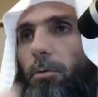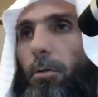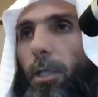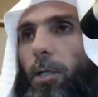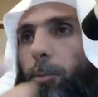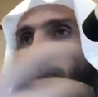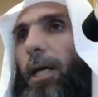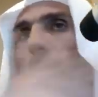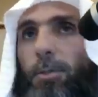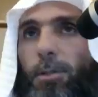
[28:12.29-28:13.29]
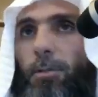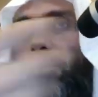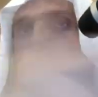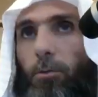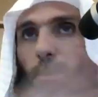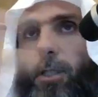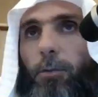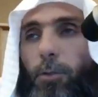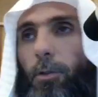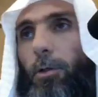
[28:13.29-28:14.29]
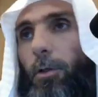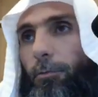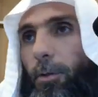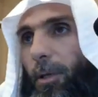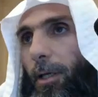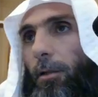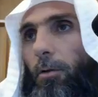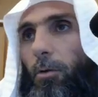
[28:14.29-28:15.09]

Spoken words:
like pronouns to make it for a female